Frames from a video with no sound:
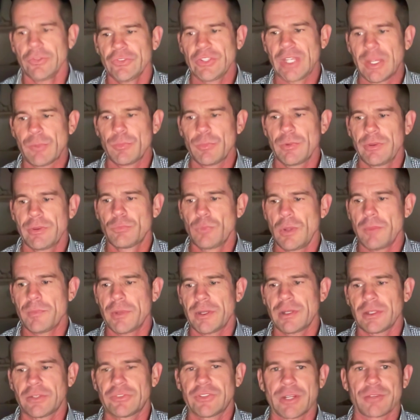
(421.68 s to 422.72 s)
same with
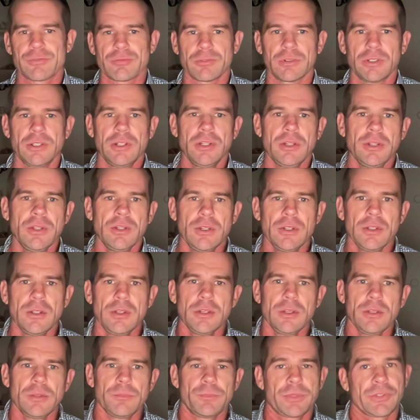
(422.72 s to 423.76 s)
women, etc.
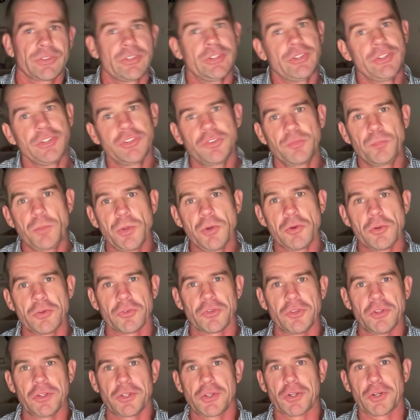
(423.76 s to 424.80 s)
But it's just experience,
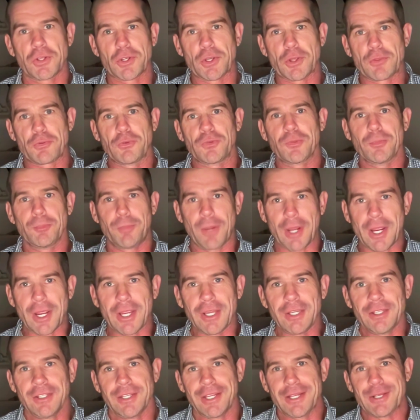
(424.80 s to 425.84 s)
and you've got to go through some
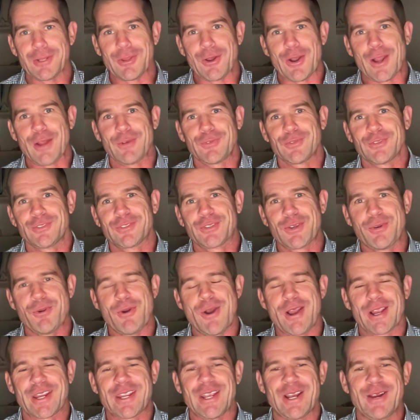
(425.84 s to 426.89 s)
pain in life to
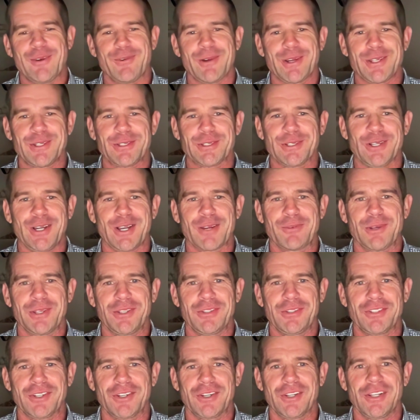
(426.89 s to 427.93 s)
work out what you like, what you
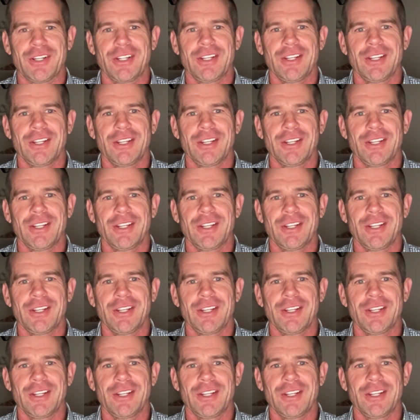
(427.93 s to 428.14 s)
don't.